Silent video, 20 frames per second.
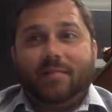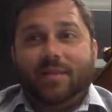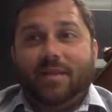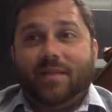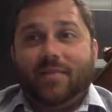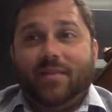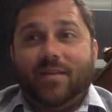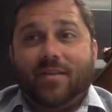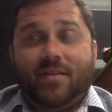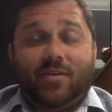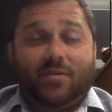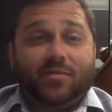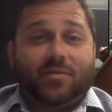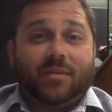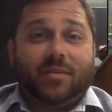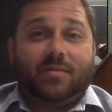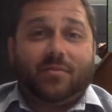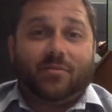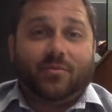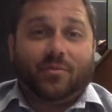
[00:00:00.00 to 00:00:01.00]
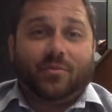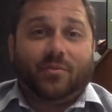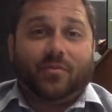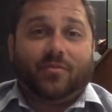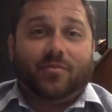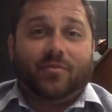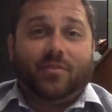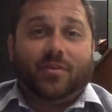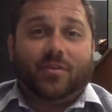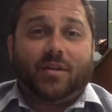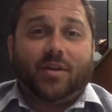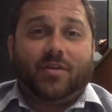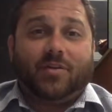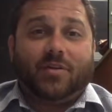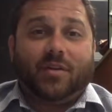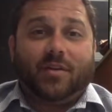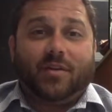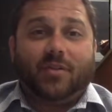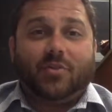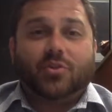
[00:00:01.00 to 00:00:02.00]
even had an interception return for a
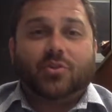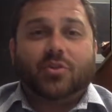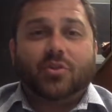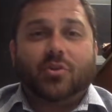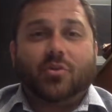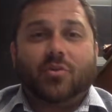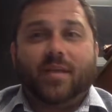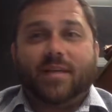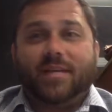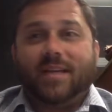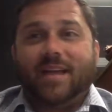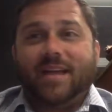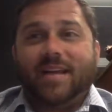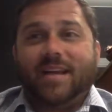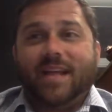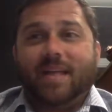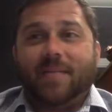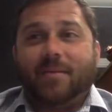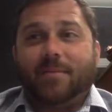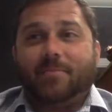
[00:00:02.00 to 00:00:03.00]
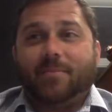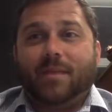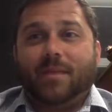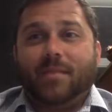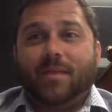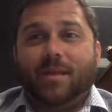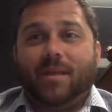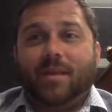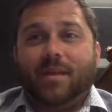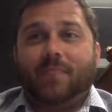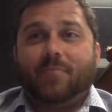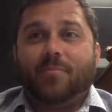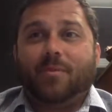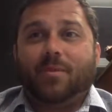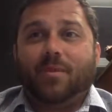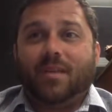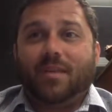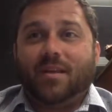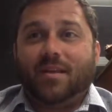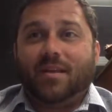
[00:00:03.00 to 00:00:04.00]
touchdown. He showed that dynamic playmaking ability.